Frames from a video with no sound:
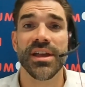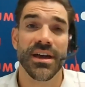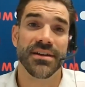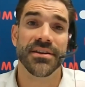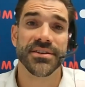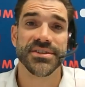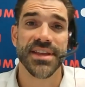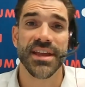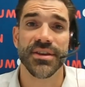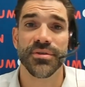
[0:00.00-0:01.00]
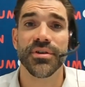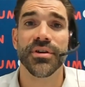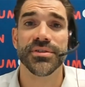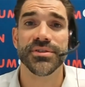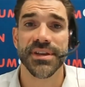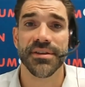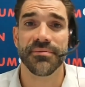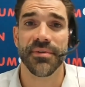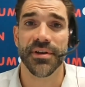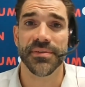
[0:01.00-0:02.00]
and understand your costs in
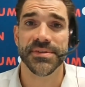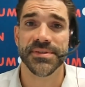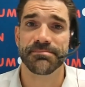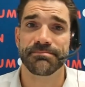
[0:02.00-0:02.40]
advance.